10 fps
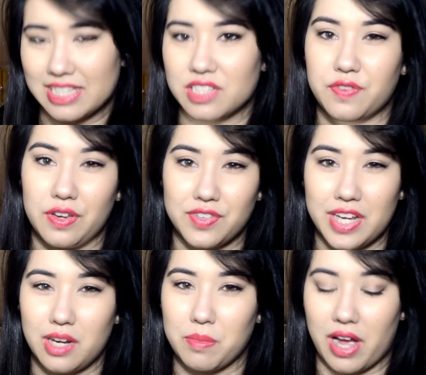It's
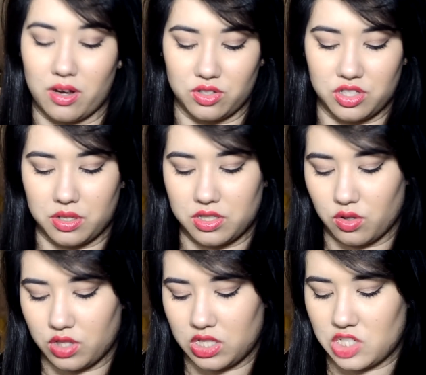£15, so it's
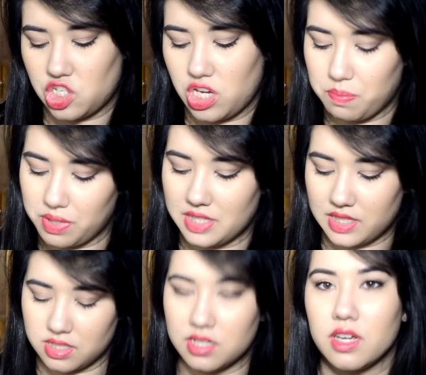not the
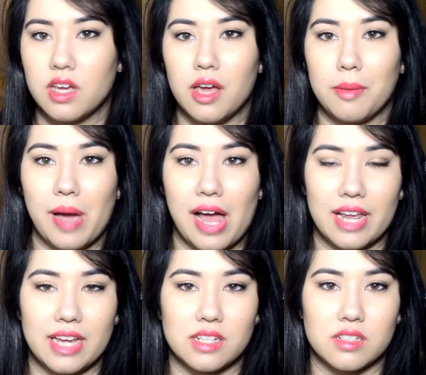cheapest
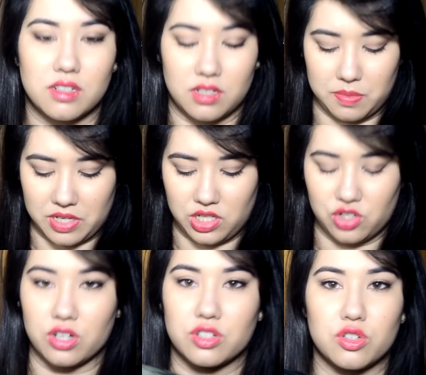palette, especially
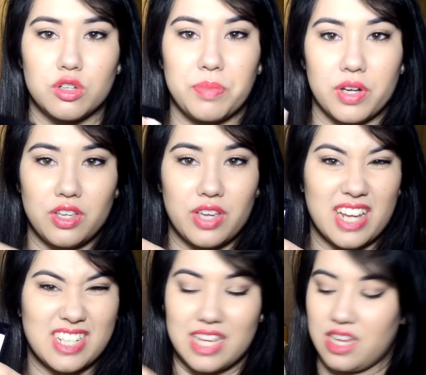drugstore, but you're
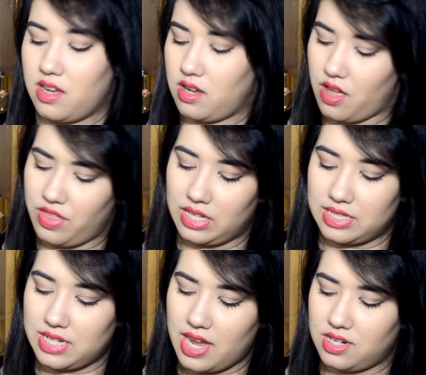getting, I think it's
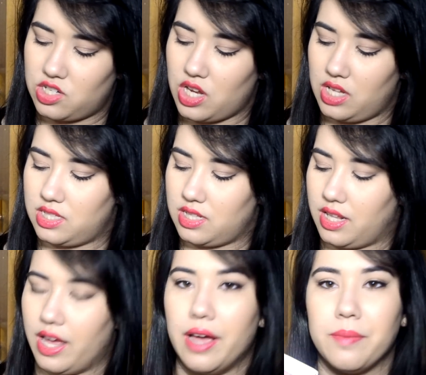10 shades in
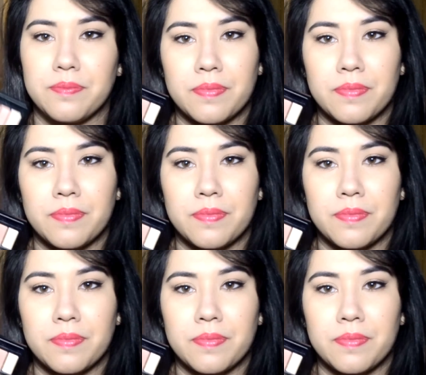there.